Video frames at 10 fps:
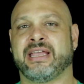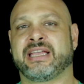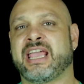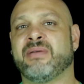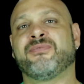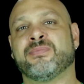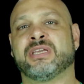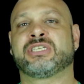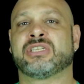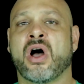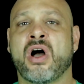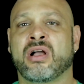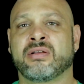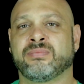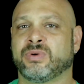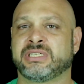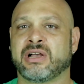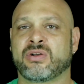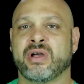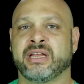It came from this song, which
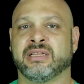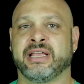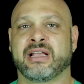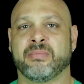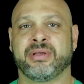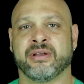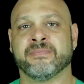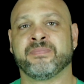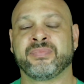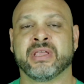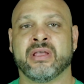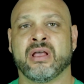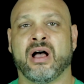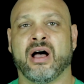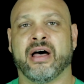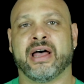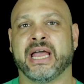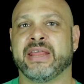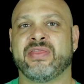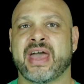I'll go ahead and link up here,
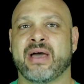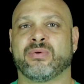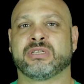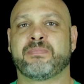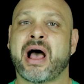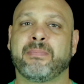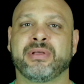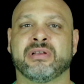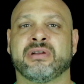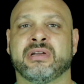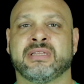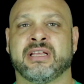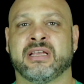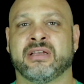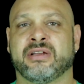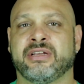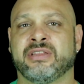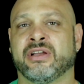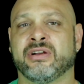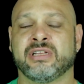that was popular in
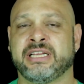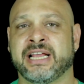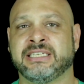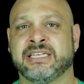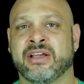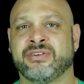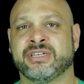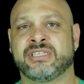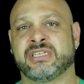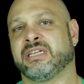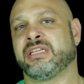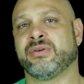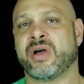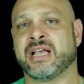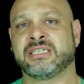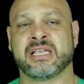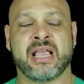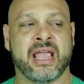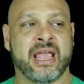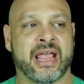the early 1900s in the U.S.
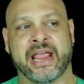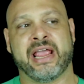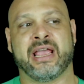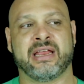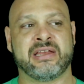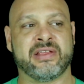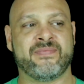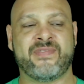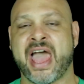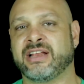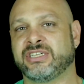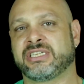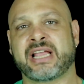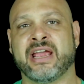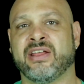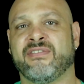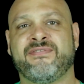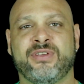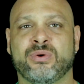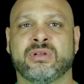And that just kind of
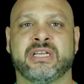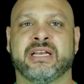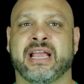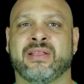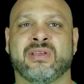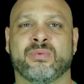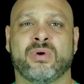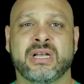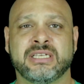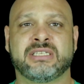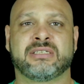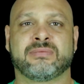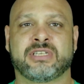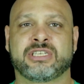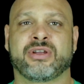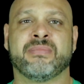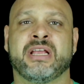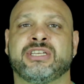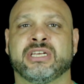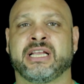fueled it. And there was
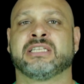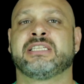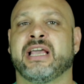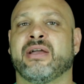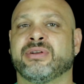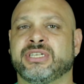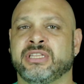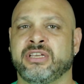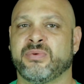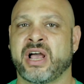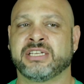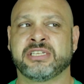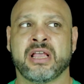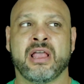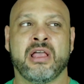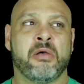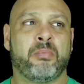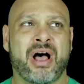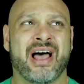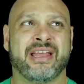discrimination against the Irish in the U.S.
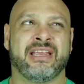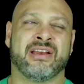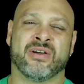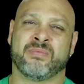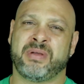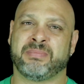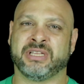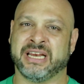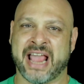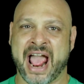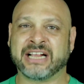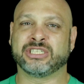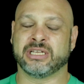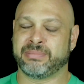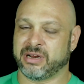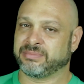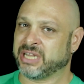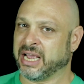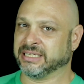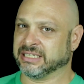But, you know, people didn't actually put up
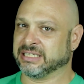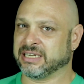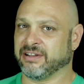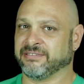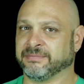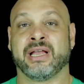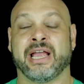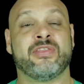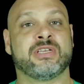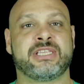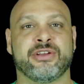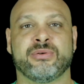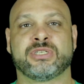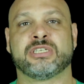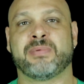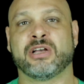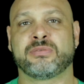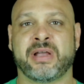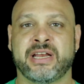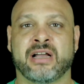signs and stuff. And this theory was
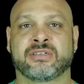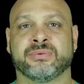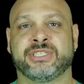espoused by Dr.